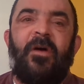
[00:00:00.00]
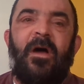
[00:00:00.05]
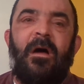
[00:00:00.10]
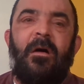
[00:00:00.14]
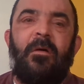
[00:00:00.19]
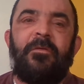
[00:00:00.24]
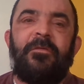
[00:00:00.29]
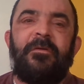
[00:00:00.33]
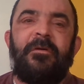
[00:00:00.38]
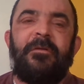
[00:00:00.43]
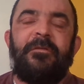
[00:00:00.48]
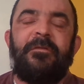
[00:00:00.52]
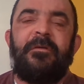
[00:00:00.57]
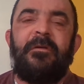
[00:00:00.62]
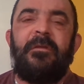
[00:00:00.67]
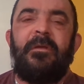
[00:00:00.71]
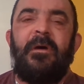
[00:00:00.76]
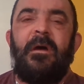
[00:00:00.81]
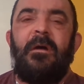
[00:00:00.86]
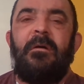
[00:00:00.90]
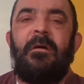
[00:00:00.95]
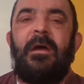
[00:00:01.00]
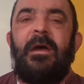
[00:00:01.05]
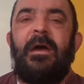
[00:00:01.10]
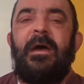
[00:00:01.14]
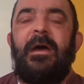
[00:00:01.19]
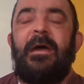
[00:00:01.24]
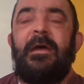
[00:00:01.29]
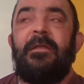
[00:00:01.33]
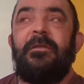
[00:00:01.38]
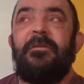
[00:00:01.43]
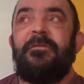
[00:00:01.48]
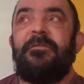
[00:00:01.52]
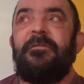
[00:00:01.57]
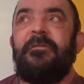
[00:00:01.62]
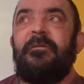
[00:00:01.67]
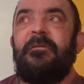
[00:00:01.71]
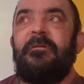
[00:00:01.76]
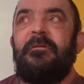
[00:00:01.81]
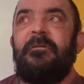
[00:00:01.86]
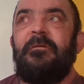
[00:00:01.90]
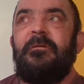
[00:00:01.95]
childhood, you know, and
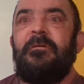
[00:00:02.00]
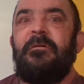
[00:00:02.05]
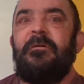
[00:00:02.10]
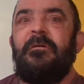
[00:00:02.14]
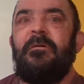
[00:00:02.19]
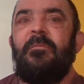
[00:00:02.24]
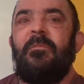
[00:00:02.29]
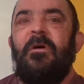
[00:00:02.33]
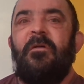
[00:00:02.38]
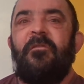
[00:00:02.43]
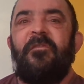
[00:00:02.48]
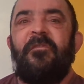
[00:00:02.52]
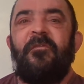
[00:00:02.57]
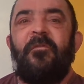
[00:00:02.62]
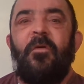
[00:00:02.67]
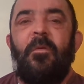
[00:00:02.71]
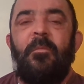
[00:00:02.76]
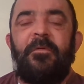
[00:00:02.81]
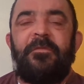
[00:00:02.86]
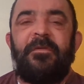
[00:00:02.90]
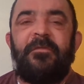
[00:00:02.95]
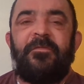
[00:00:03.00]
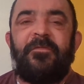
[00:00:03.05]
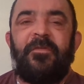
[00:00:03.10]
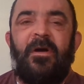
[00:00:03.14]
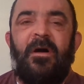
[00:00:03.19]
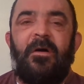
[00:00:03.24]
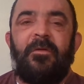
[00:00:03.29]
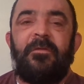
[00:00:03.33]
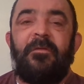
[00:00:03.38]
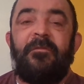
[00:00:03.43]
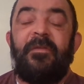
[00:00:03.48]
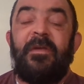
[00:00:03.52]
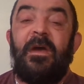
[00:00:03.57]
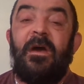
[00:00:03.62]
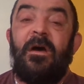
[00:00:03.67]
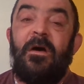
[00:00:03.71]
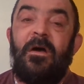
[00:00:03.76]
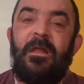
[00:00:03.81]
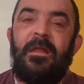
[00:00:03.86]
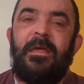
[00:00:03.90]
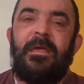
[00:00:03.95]
my formative childhood, the
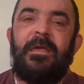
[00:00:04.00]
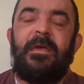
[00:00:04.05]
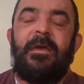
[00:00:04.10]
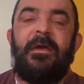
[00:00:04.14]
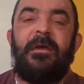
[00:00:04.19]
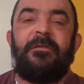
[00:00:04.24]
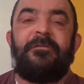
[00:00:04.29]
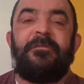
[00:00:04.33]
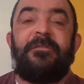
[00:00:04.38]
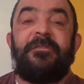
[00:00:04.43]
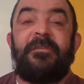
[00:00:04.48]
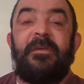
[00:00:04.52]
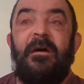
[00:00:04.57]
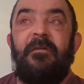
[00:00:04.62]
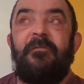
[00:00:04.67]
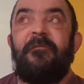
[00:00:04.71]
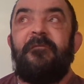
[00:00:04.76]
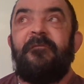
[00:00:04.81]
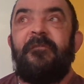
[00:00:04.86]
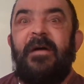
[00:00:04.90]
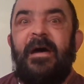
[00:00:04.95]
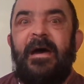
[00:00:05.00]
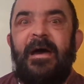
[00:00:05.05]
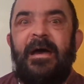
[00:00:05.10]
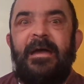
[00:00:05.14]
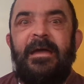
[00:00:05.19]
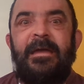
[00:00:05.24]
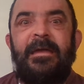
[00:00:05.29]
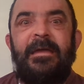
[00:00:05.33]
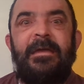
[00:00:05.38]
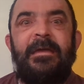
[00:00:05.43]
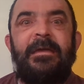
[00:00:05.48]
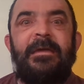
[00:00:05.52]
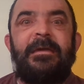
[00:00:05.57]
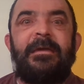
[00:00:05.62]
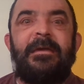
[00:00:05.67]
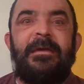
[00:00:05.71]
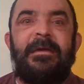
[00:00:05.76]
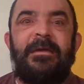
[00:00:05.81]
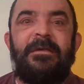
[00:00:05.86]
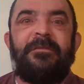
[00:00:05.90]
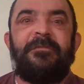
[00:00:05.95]
early years, the stuff that
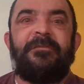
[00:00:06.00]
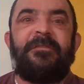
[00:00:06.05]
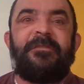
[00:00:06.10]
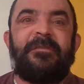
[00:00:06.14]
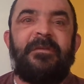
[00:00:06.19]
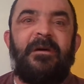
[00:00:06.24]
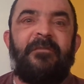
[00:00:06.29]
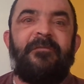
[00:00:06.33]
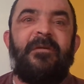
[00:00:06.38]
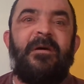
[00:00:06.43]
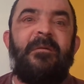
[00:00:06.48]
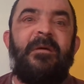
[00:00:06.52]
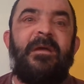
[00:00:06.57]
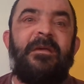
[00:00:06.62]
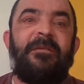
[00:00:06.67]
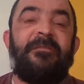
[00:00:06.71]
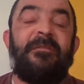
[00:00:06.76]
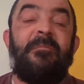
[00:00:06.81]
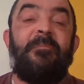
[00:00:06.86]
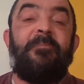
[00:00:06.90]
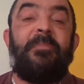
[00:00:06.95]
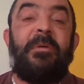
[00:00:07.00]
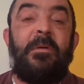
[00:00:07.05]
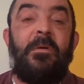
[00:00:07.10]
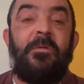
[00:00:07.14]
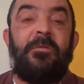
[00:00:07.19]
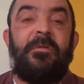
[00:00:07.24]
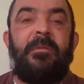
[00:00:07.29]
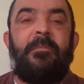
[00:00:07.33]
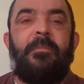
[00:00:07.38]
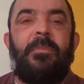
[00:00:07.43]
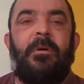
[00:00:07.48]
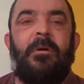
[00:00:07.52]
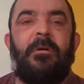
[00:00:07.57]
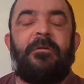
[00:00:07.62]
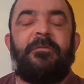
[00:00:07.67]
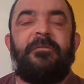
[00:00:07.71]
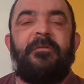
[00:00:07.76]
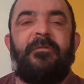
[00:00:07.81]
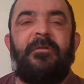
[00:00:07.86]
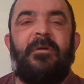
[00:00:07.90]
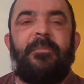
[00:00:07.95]
is the stuff that is a building
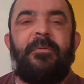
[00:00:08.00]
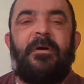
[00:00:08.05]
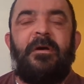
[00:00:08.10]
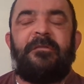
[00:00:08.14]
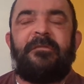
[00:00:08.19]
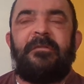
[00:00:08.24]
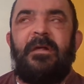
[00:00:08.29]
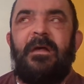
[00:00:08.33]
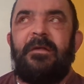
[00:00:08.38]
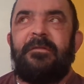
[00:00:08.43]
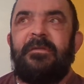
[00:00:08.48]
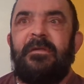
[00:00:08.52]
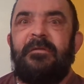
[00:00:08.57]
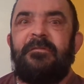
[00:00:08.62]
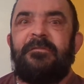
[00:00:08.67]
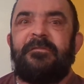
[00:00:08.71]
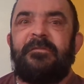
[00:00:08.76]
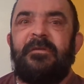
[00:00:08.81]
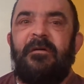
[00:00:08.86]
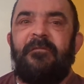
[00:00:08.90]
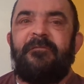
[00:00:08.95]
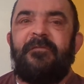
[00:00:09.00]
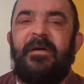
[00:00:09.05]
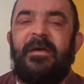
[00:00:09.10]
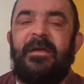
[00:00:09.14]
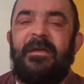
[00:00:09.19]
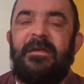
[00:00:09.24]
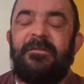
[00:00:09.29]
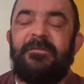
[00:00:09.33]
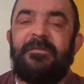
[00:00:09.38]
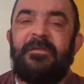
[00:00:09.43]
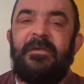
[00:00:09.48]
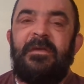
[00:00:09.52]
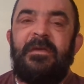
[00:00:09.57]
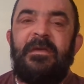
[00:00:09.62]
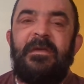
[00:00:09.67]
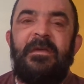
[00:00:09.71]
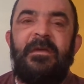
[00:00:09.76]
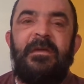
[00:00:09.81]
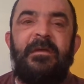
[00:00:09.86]
blocks of your personality, the stuff that is